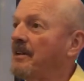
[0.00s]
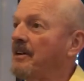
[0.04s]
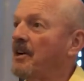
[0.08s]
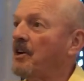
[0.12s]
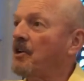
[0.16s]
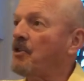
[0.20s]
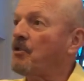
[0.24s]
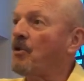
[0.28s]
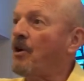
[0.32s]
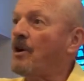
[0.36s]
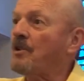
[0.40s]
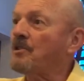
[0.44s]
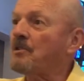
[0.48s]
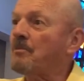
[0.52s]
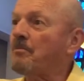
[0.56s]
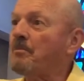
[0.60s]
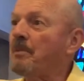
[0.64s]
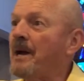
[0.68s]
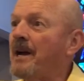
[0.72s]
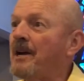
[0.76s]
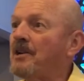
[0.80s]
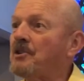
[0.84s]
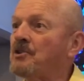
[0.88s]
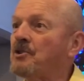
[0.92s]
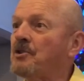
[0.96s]
across a
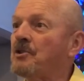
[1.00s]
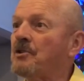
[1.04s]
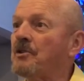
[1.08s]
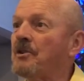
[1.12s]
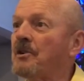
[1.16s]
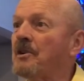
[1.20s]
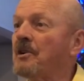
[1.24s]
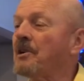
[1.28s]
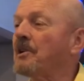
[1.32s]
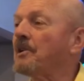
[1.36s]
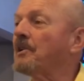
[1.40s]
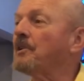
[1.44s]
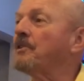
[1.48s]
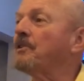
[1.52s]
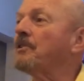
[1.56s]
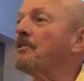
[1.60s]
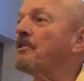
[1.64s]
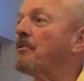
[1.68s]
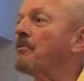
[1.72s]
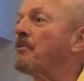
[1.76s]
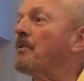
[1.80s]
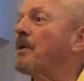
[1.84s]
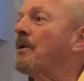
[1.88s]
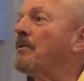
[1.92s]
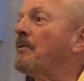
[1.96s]
pasture clear to
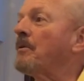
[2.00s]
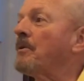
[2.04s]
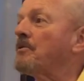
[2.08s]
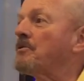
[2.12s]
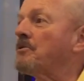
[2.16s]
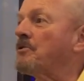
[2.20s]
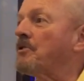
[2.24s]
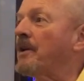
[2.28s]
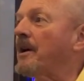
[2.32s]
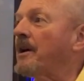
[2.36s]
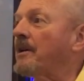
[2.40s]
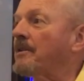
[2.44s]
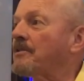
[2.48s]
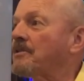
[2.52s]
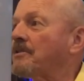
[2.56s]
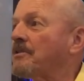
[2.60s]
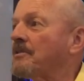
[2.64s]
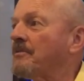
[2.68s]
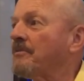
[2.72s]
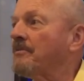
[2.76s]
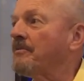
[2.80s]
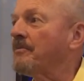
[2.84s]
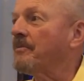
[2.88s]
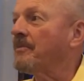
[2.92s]
the railroad tracks.